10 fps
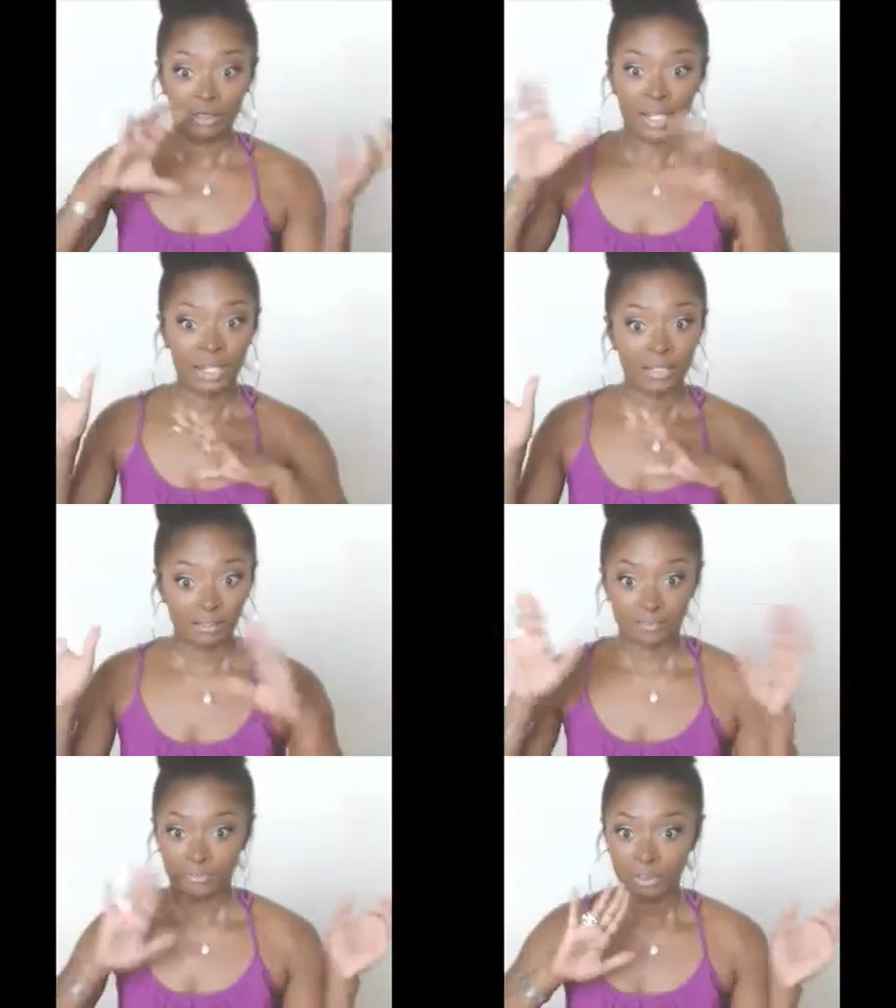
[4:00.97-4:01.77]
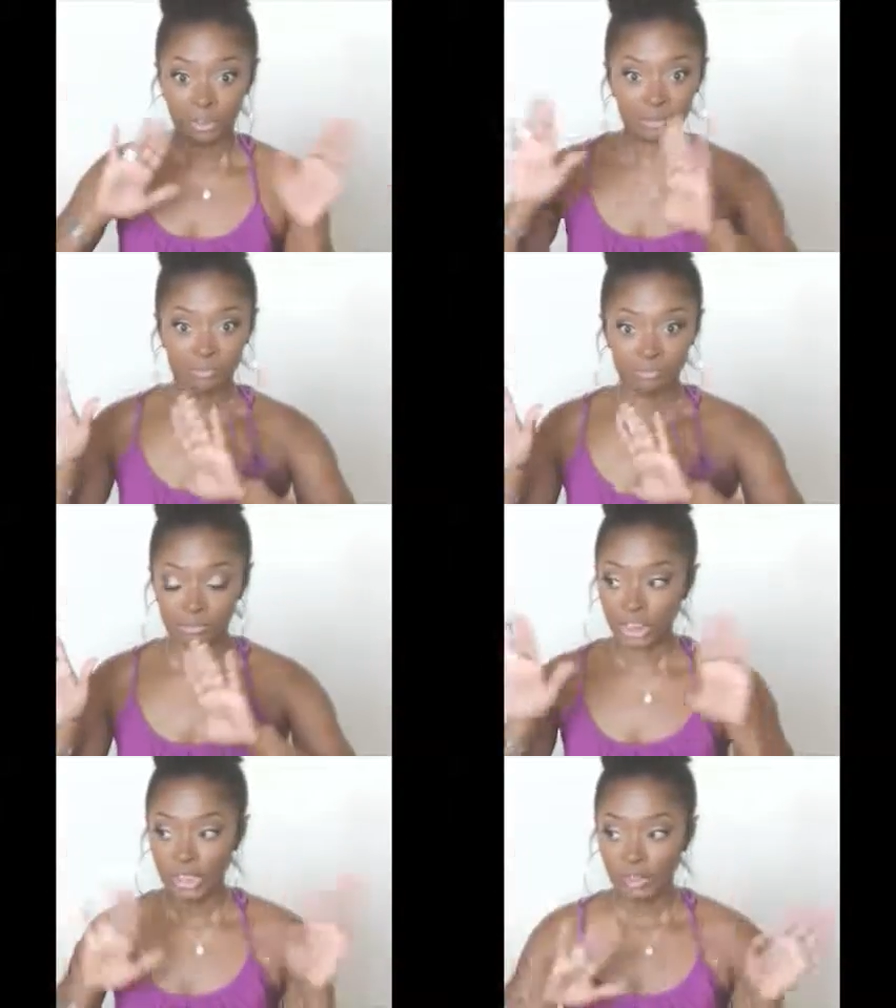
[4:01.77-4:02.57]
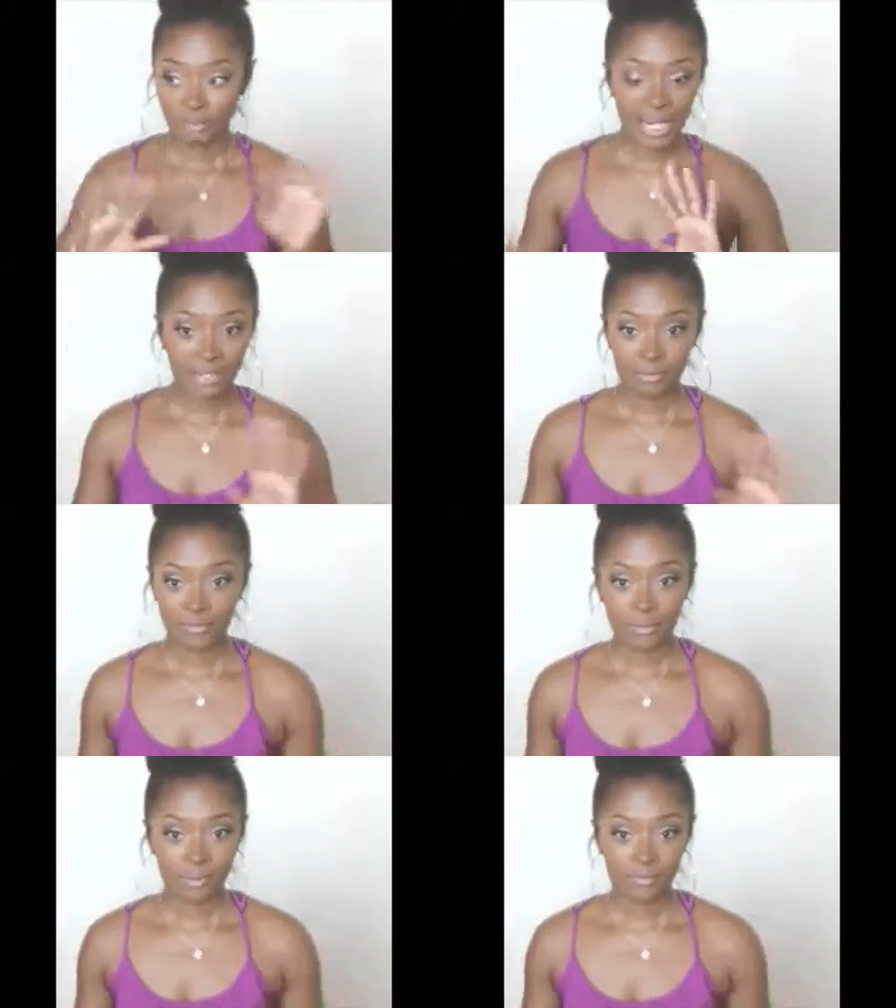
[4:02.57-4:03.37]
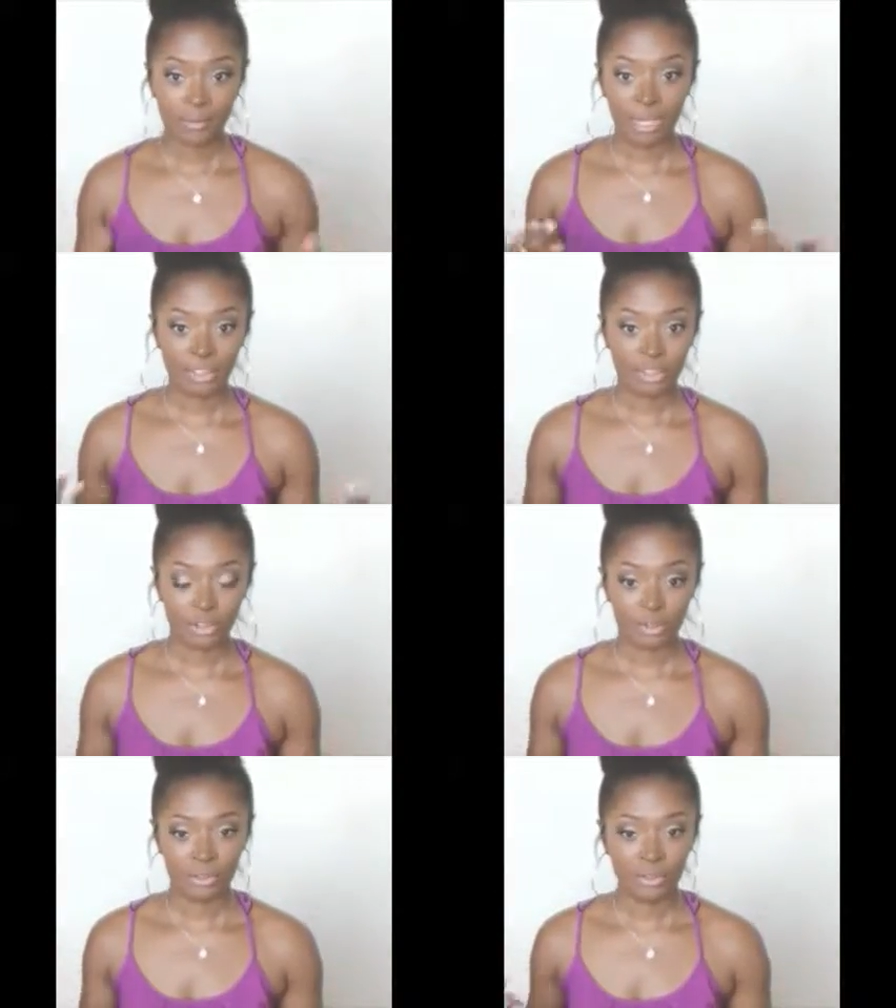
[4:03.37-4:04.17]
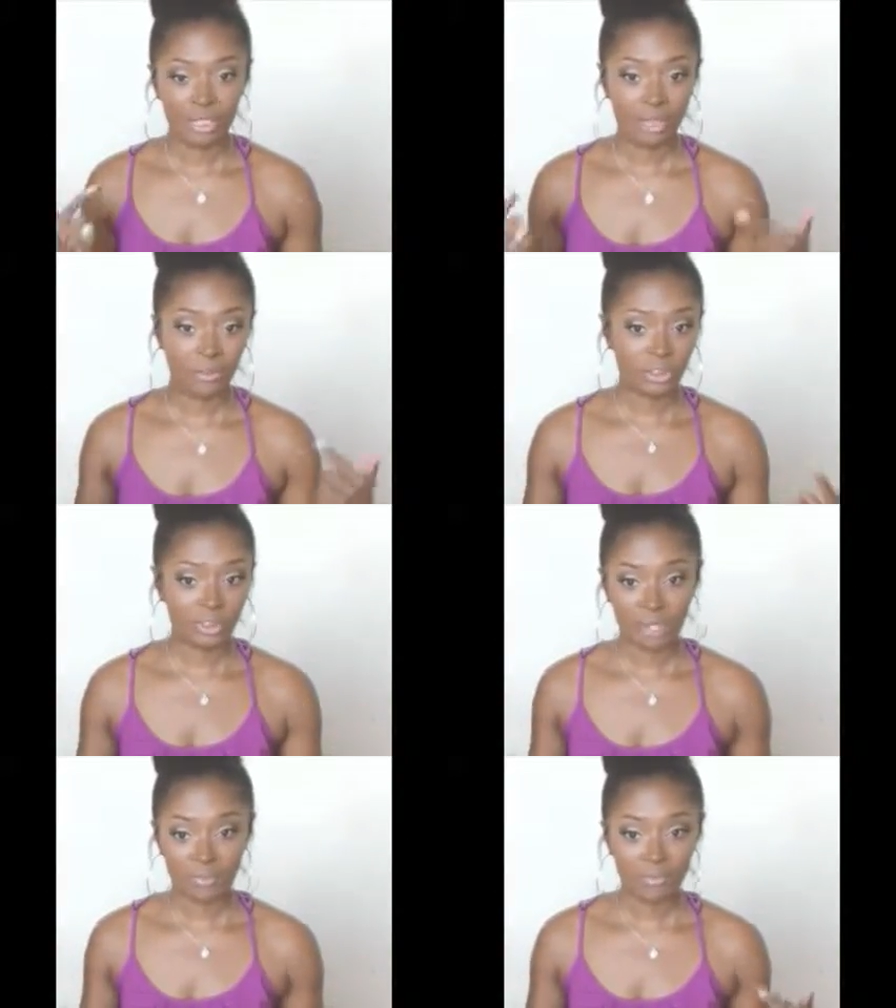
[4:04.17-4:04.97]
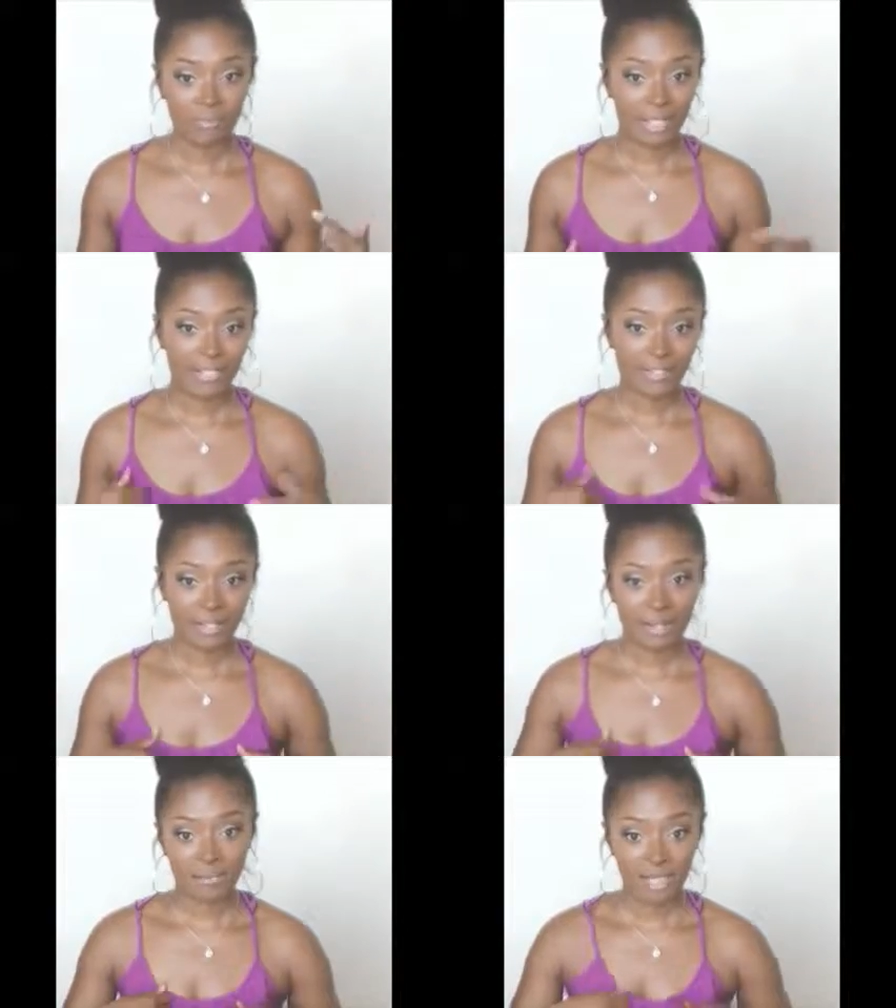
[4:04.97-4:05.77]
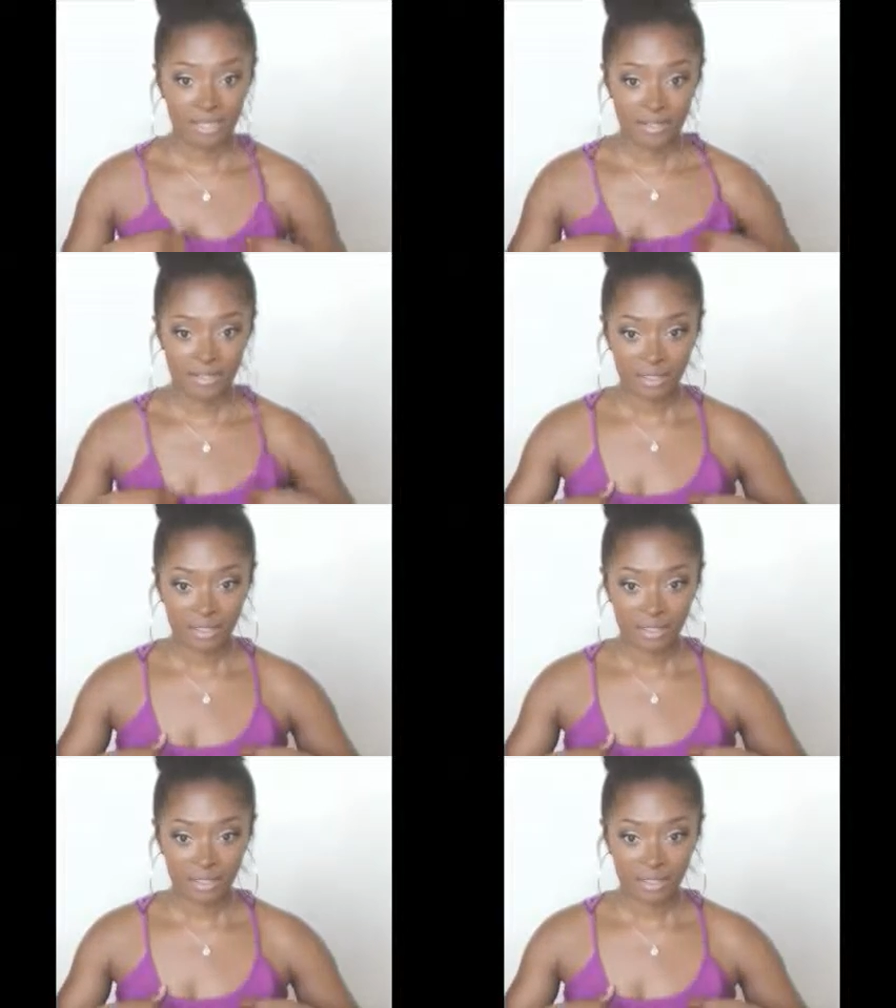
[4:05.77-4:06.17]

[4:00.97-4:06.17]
hey, you know, check back and forth and make sure that I'm on top of my assignment.